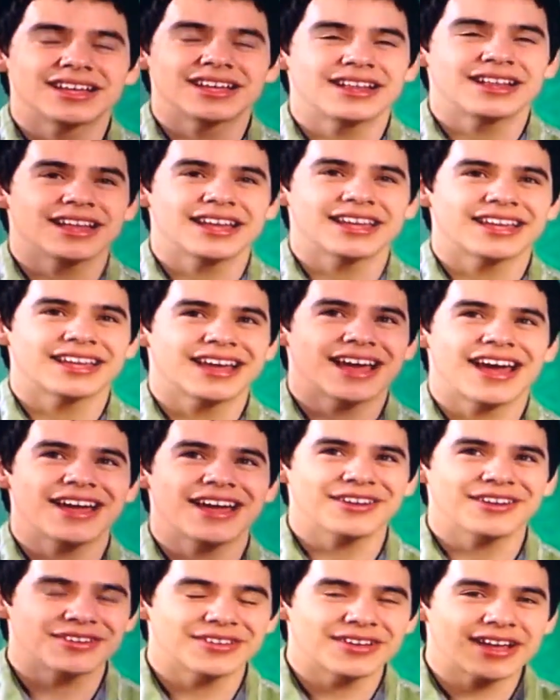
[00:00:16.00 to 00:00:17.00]
like,
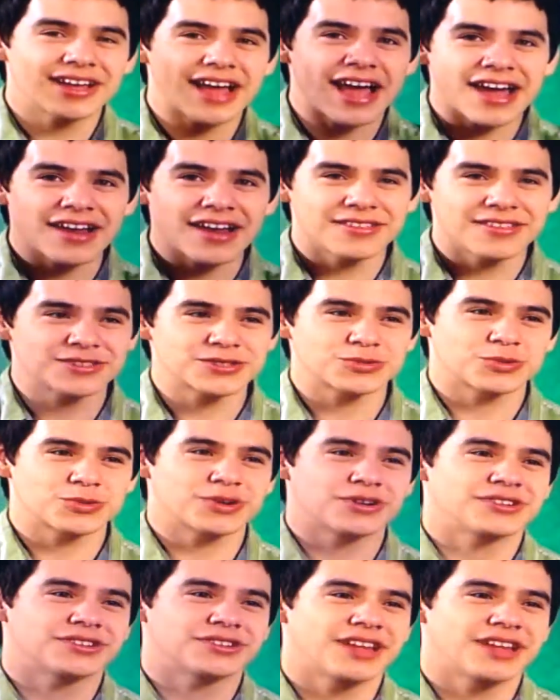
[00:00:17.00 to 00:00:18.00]
out of this
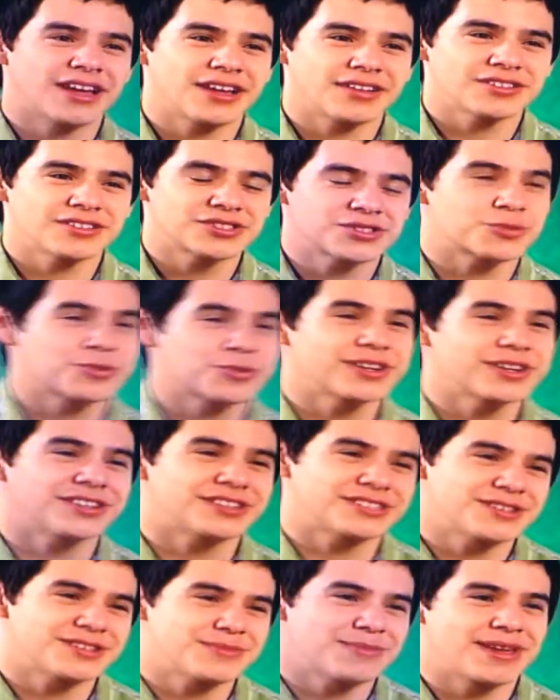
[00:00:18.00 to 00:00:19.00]
world, surreal
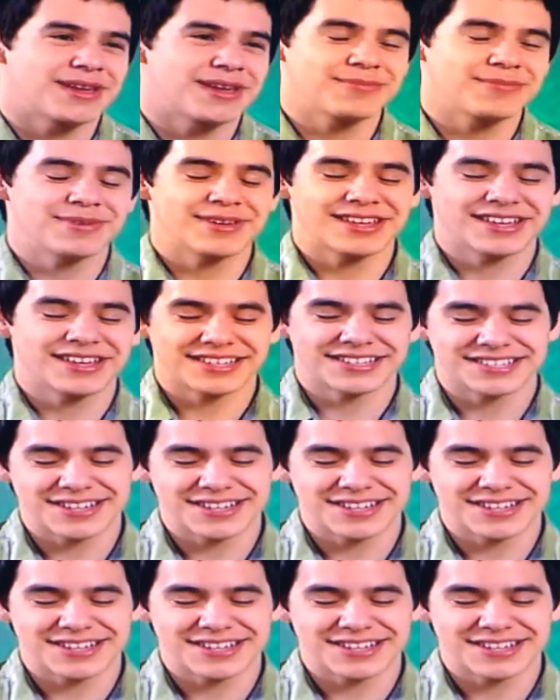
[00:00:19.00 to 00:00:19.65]
to me, because